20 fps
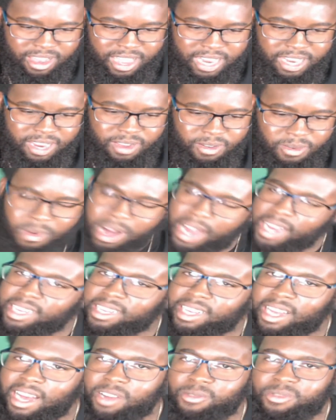and then why
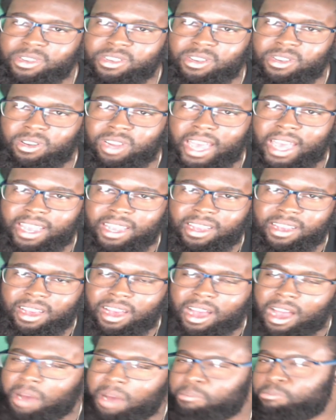did Kyrie go? Like
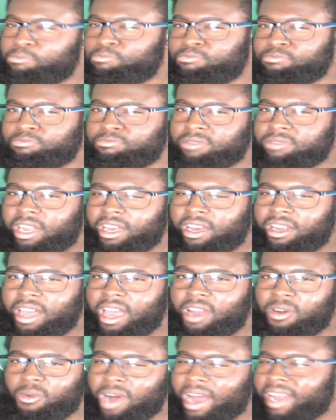
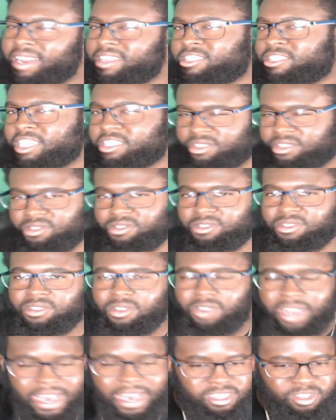why the Sixers?
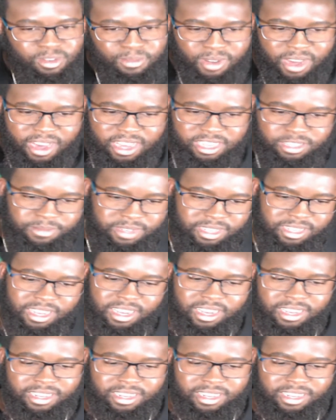So that surprised me.